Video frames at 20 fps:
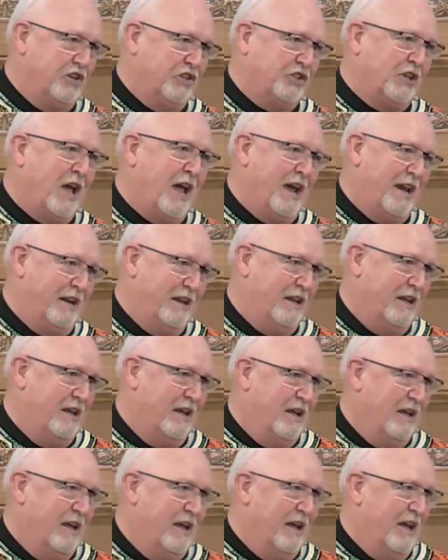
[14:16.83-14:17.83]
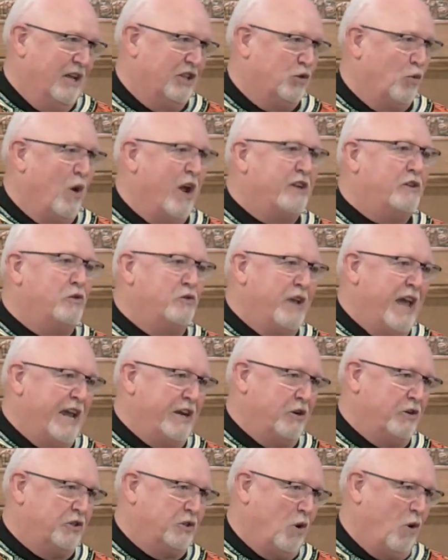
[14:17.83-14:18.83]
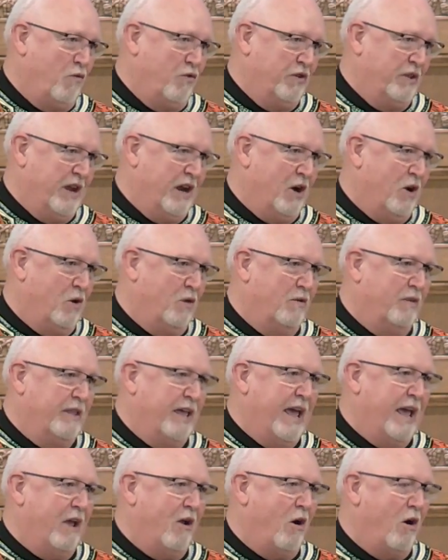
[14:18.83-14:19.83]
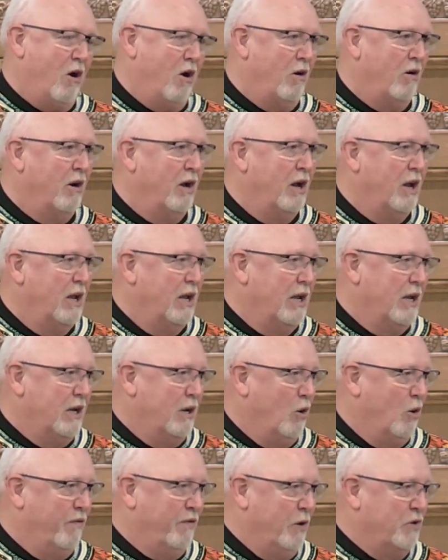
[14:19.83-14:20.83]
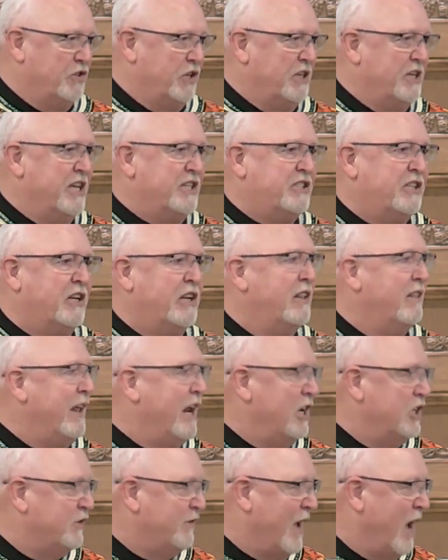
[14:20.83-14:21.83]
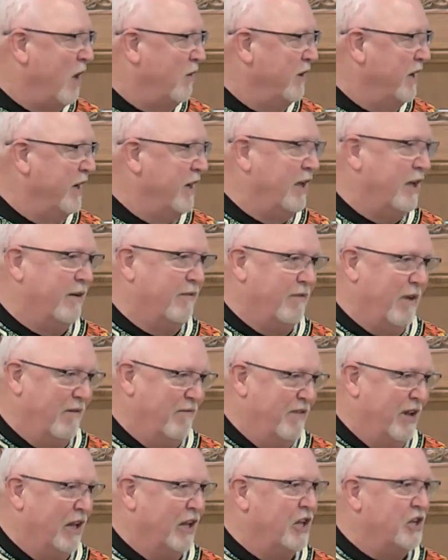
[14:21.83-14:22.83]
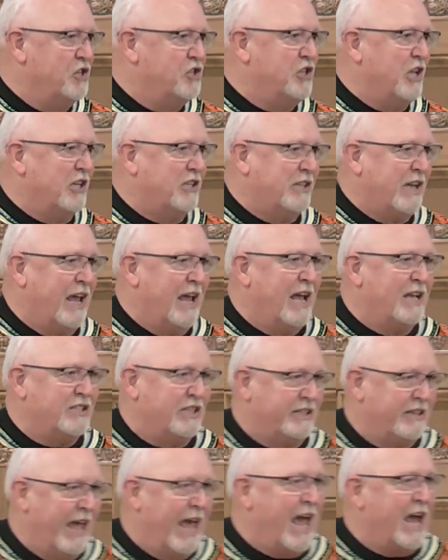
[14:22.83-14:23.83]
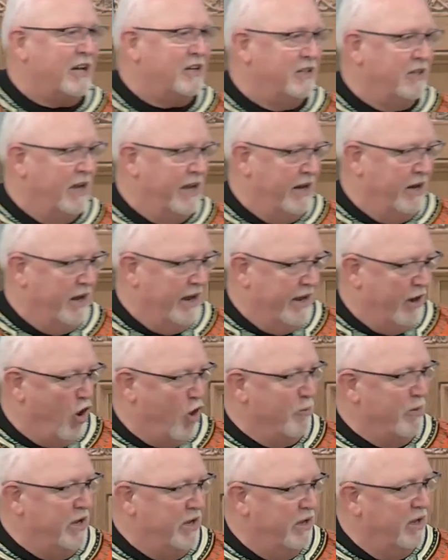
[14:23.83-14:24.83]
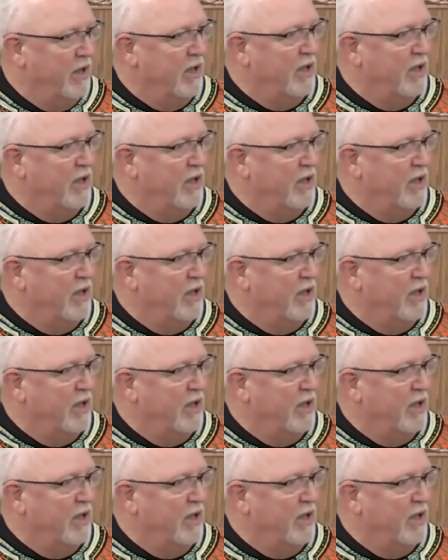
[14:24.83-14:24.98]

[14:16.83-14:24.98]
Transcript: side. It's way too dangerous over there. They are, if there's a dissident that is found in a village that, say, has attacked an army